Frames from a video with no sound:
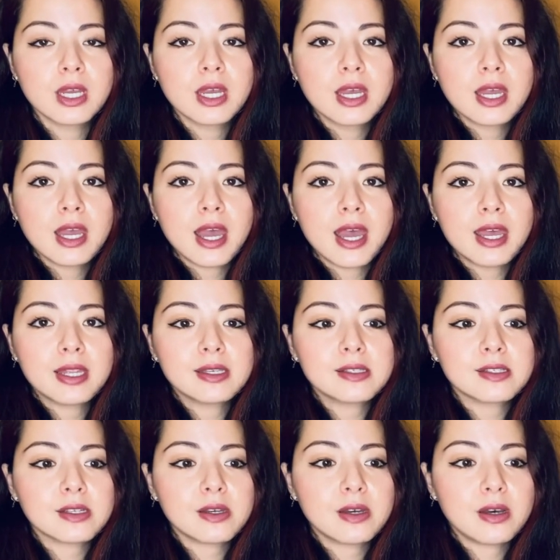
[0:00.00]
And
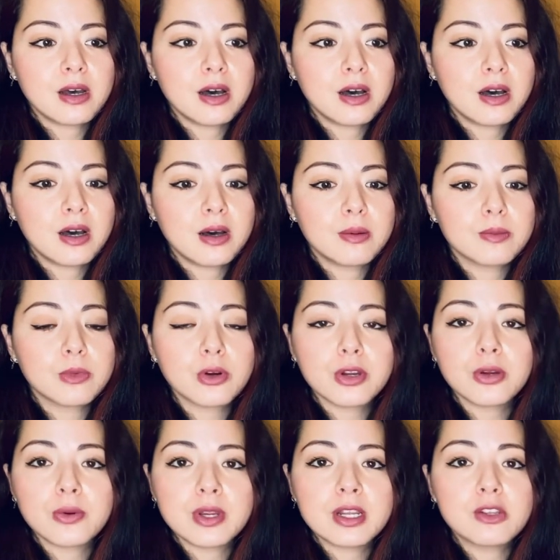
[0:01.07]

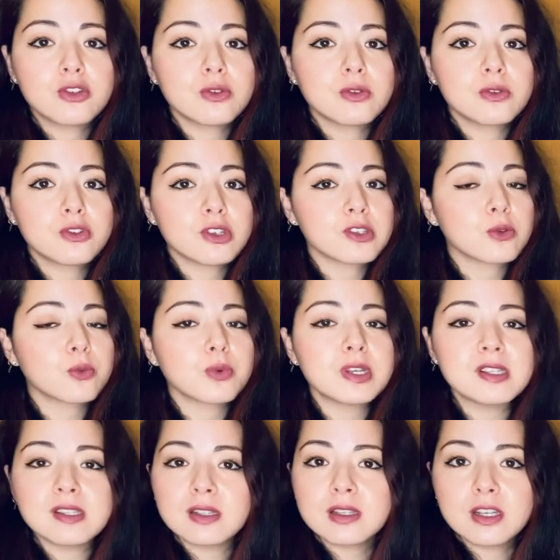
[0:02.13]
Mercury just
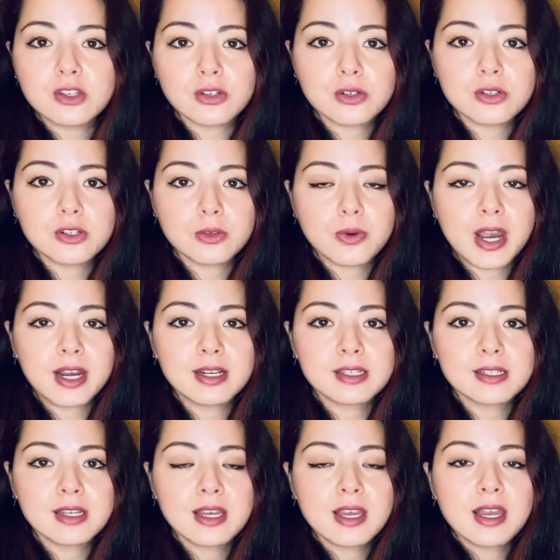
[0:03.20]
recently turned direct,
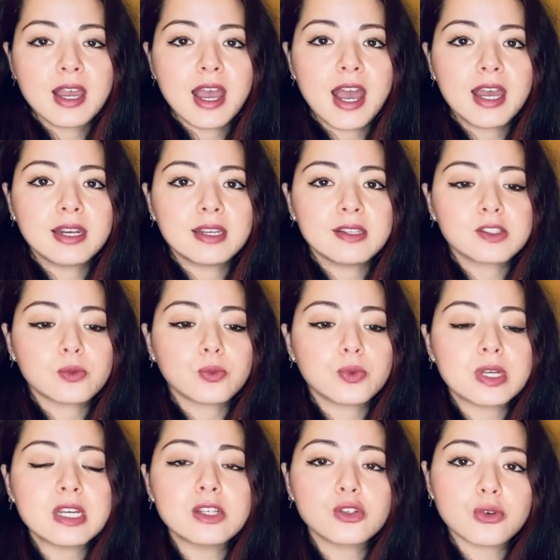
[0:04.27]
and it's
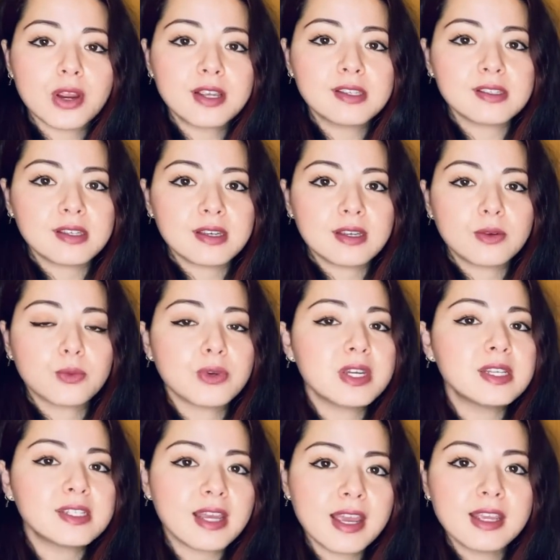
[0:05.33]

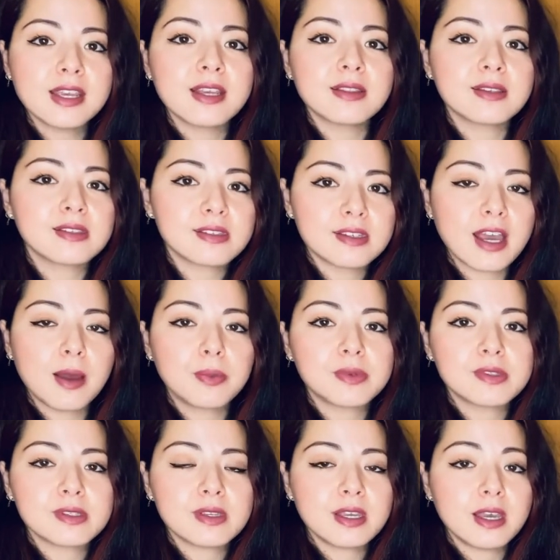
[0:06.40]
retaking the
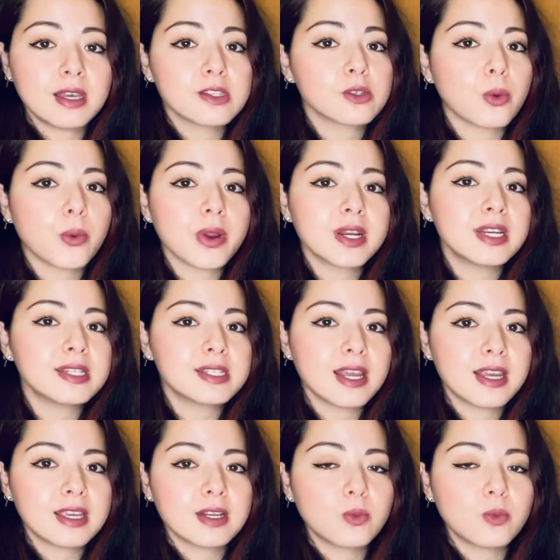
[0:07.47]
steps it has already taken